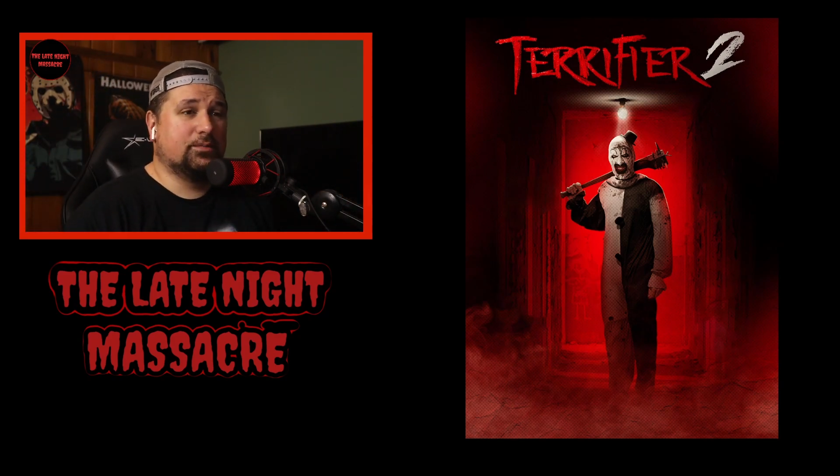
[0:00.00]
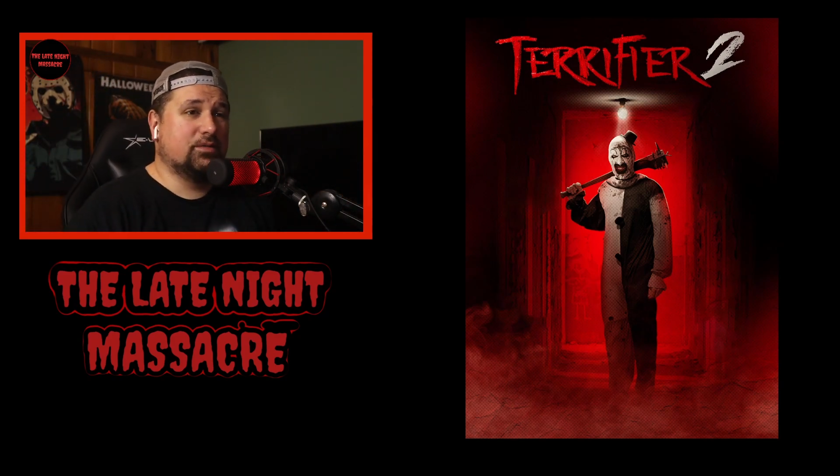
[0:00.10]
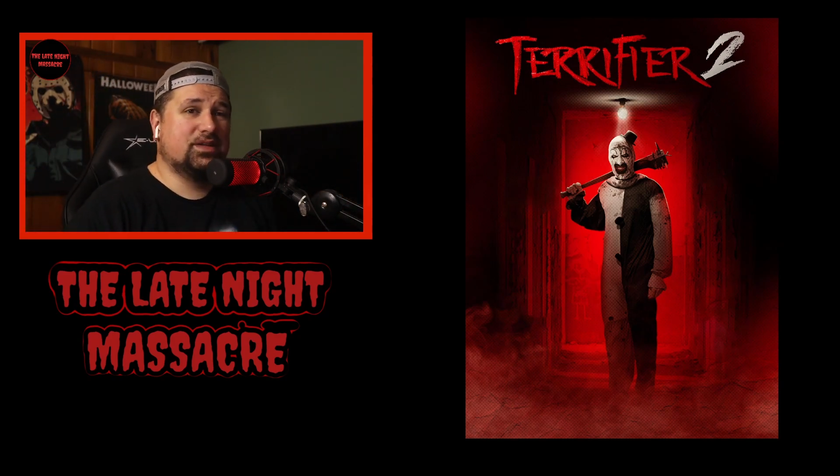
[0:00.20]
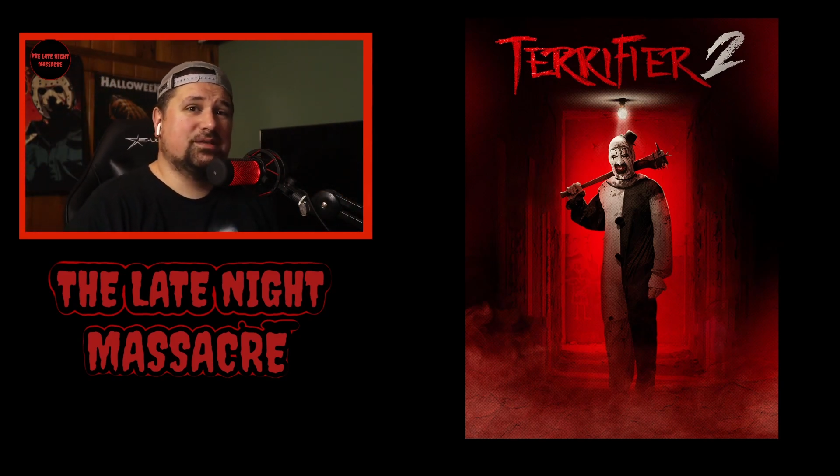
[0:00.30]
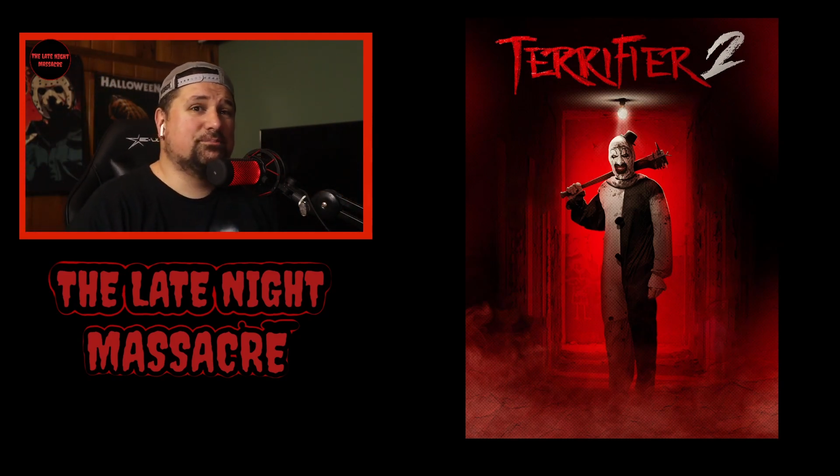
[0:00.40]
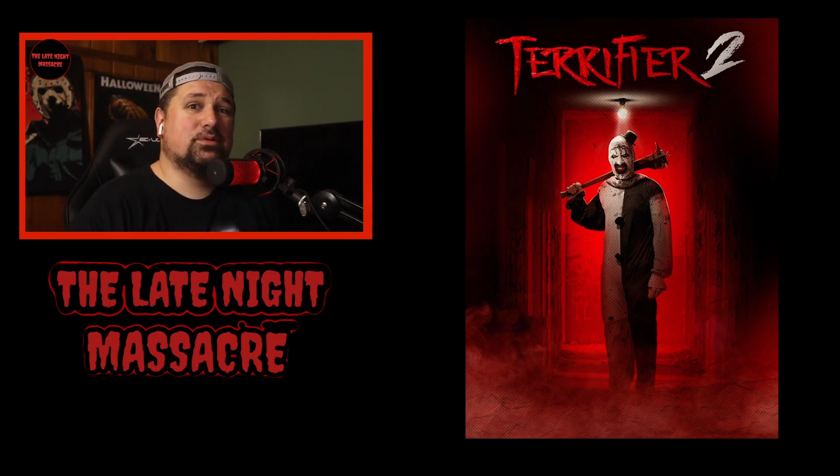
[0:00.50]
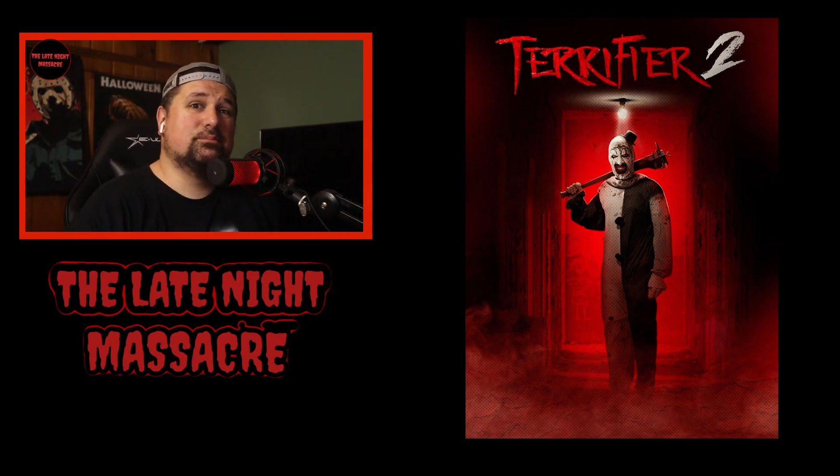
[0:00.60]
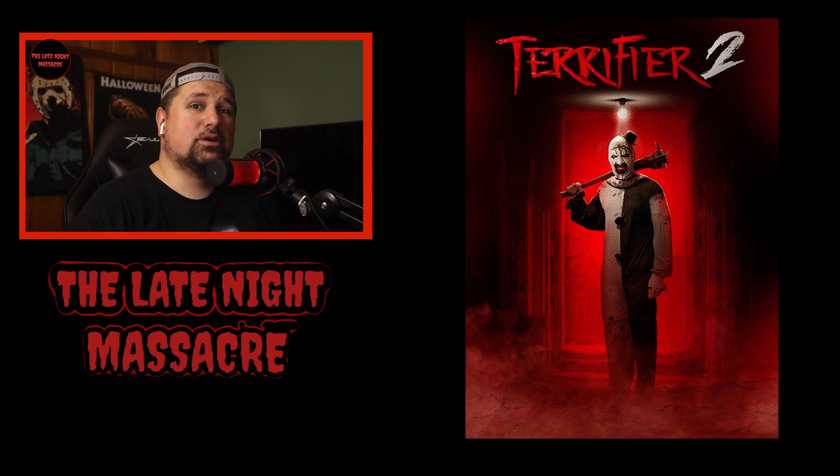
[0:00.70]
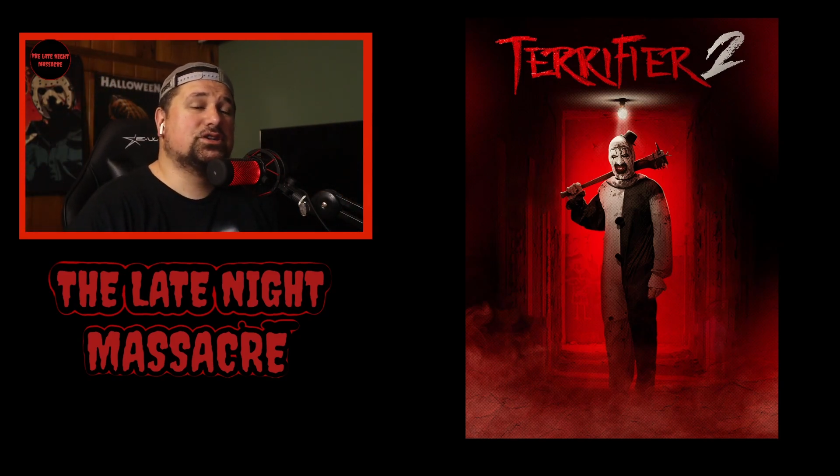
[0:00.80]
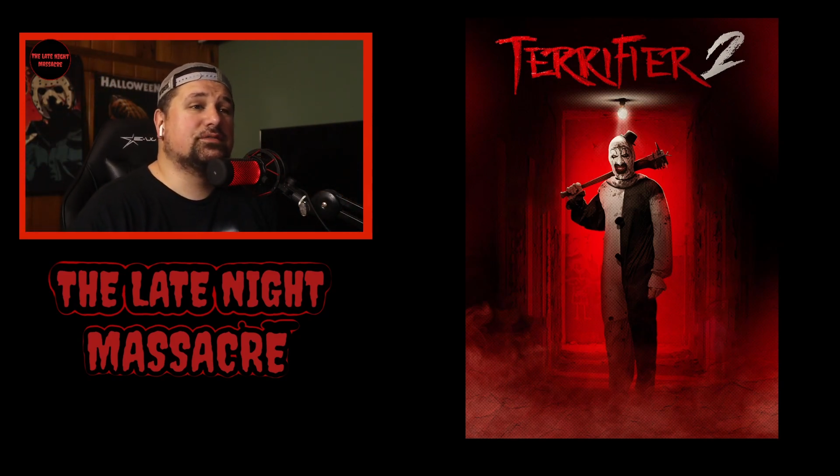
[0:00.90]
They really didn't put
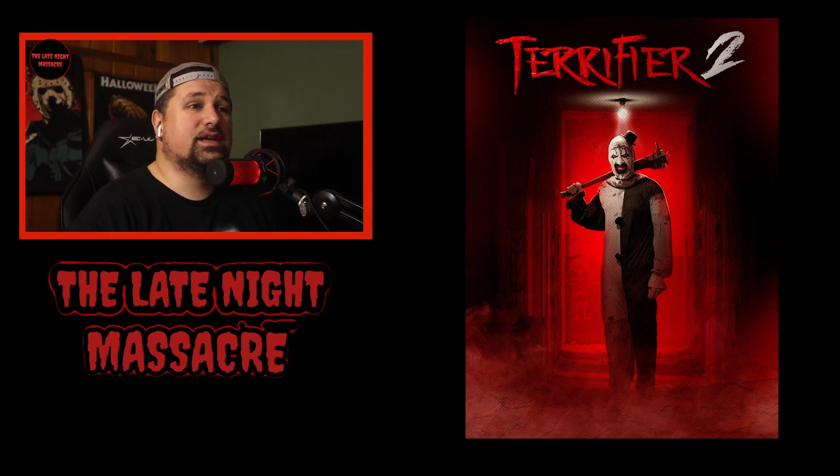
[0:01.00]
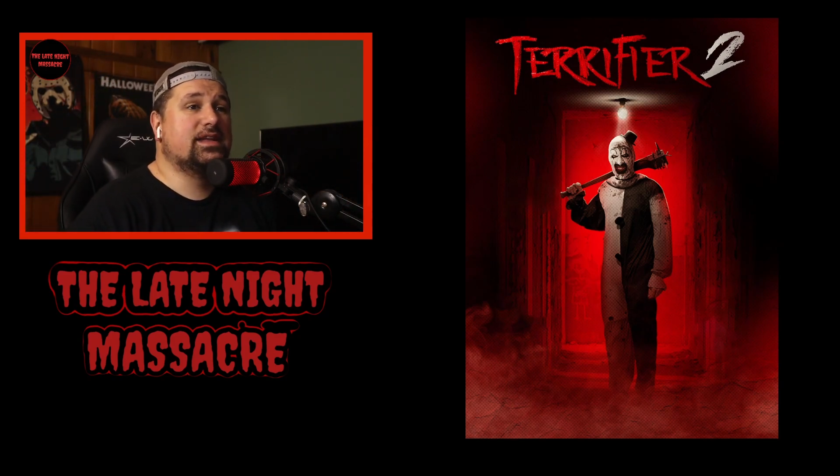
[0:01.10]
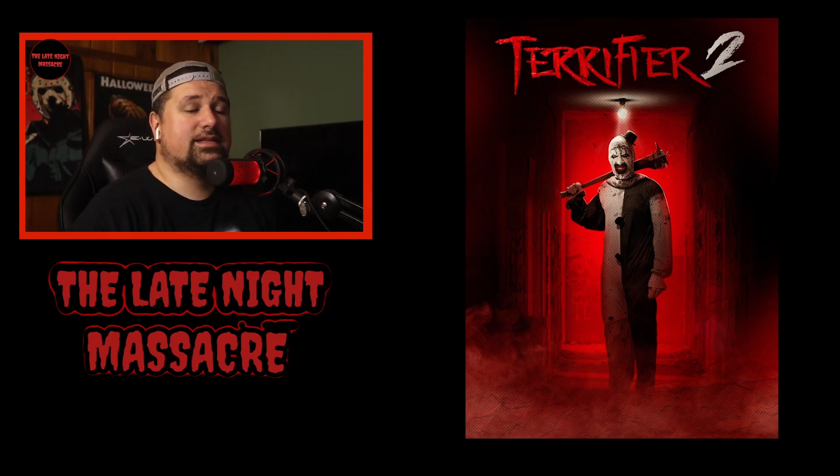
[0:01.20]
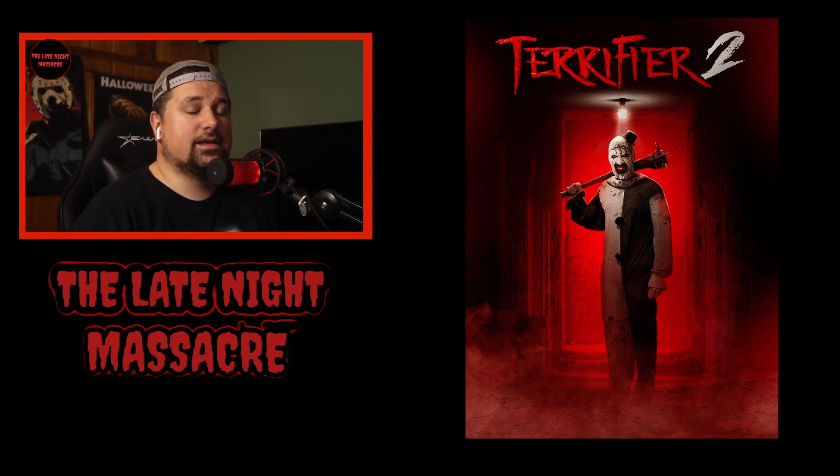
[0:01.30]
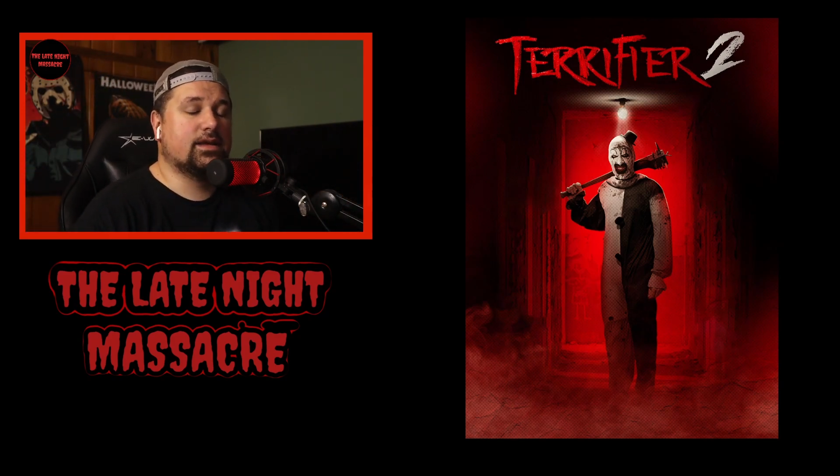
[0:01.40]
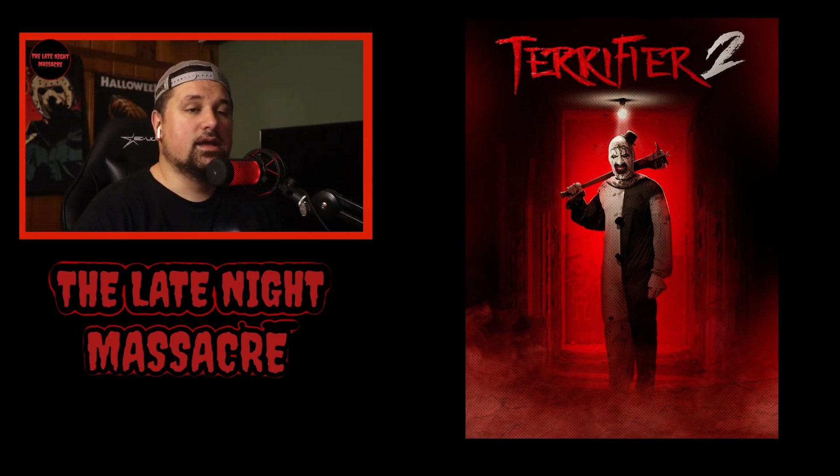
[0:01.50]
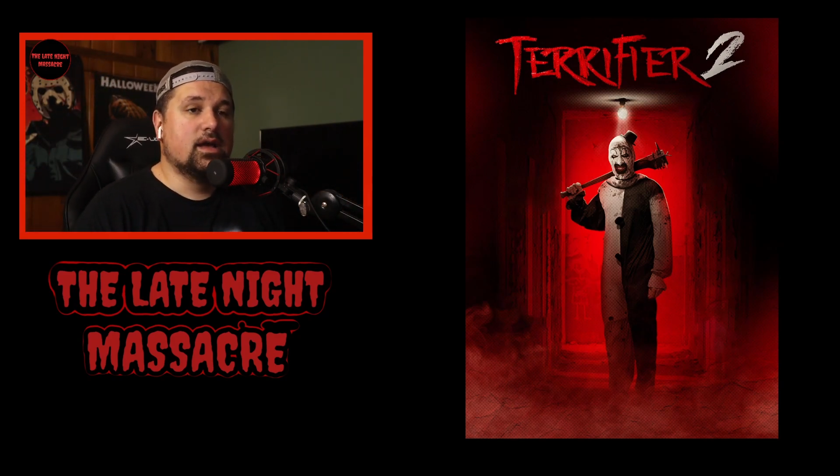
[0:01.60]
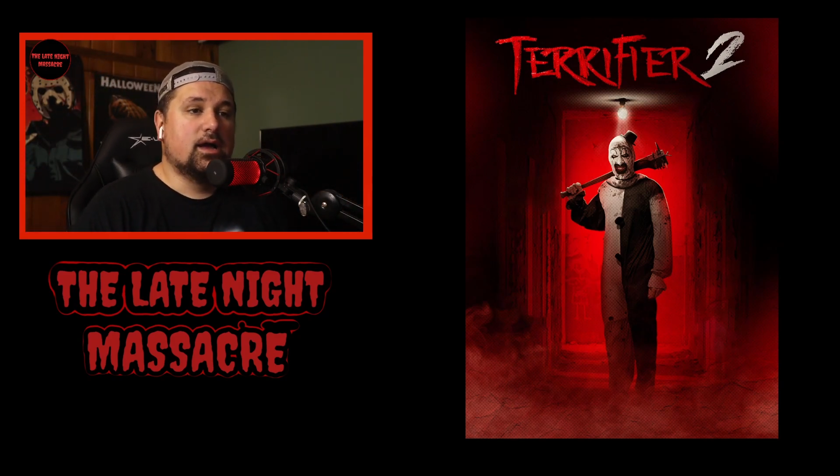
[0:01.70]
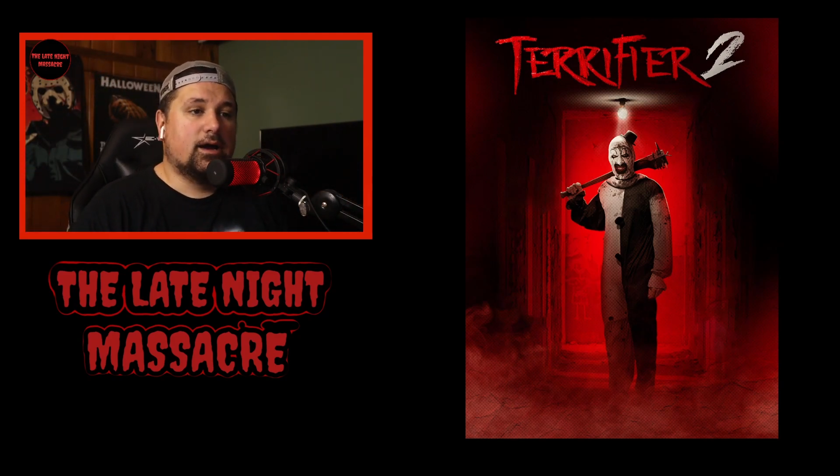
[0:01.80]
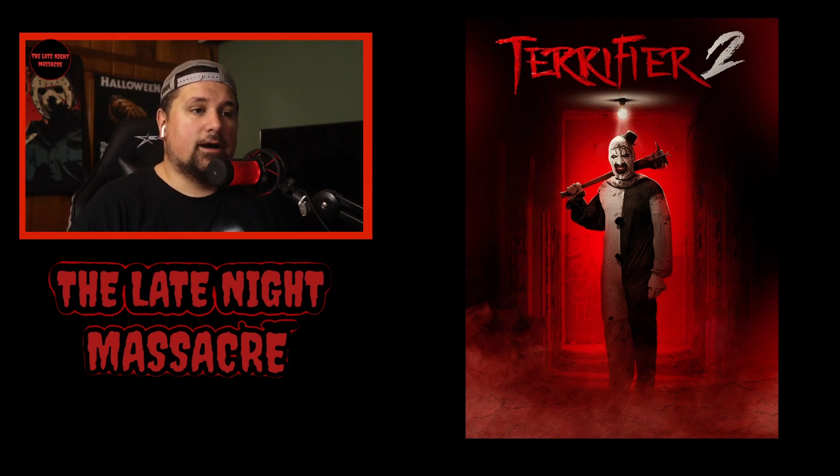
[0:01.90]
much of anything
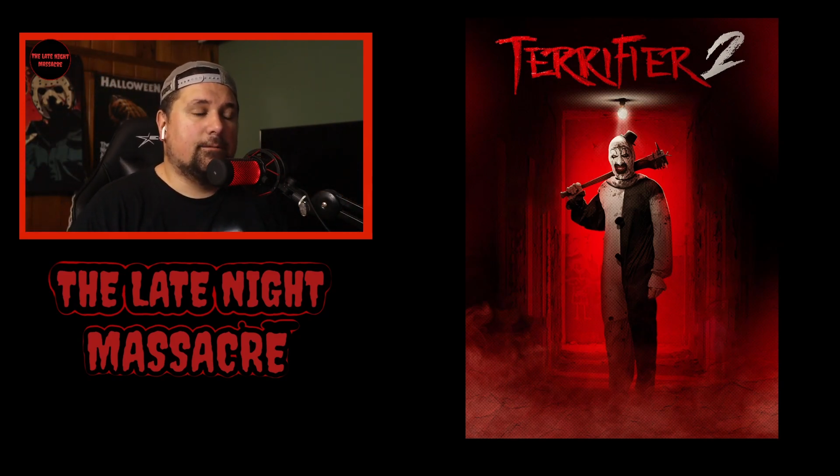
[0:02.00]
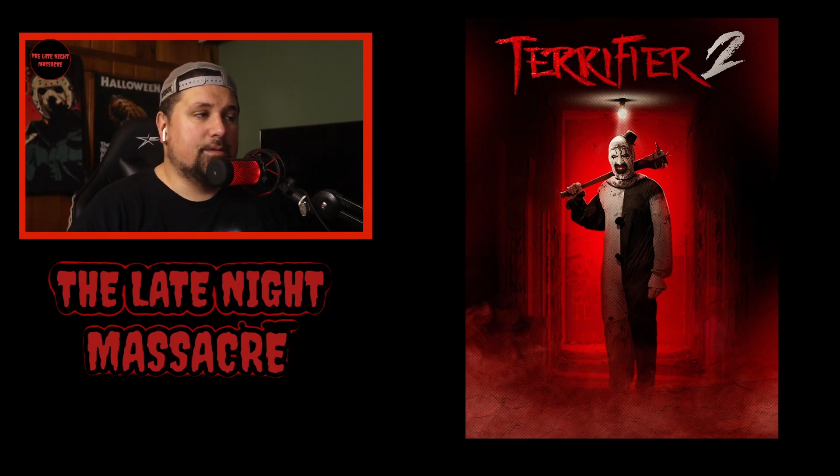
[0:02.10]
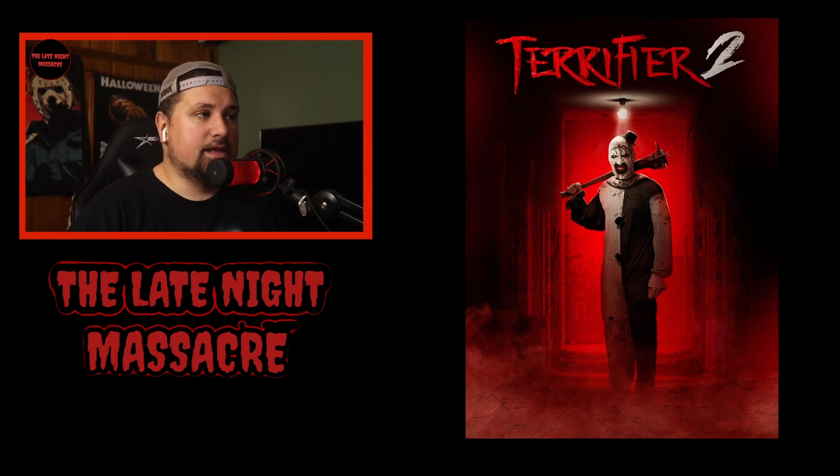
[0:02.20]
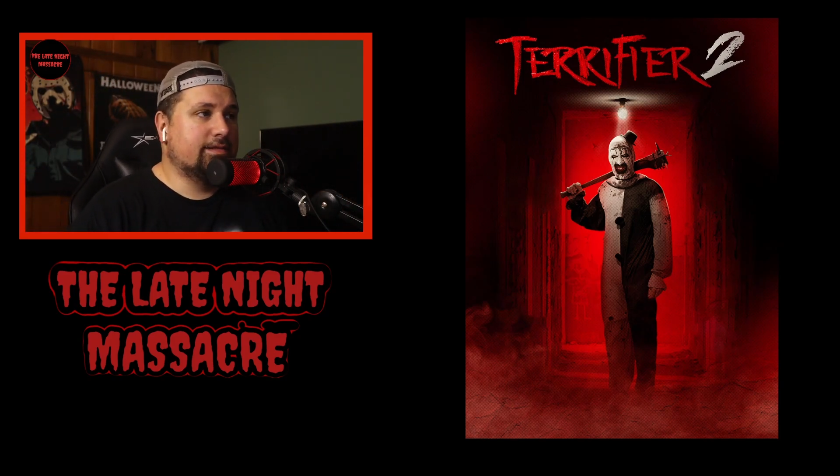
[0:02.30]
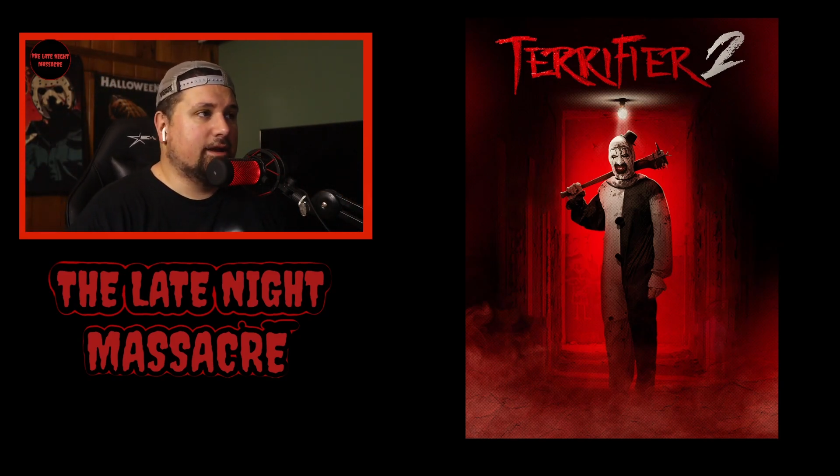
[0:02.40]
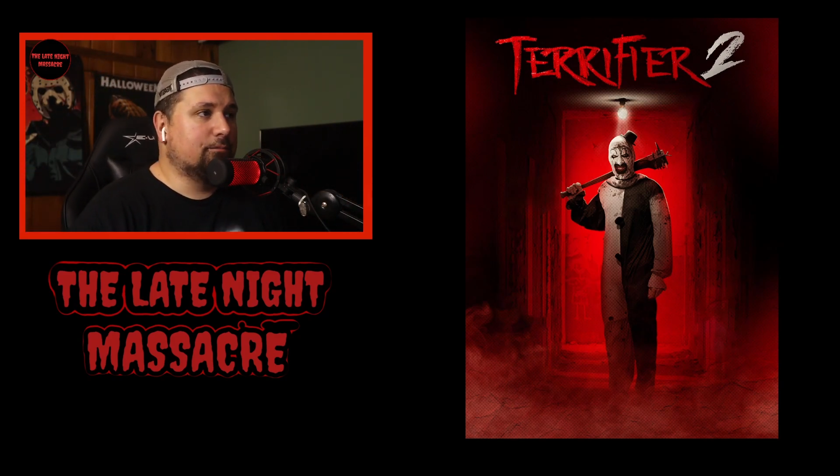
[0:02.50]
in there.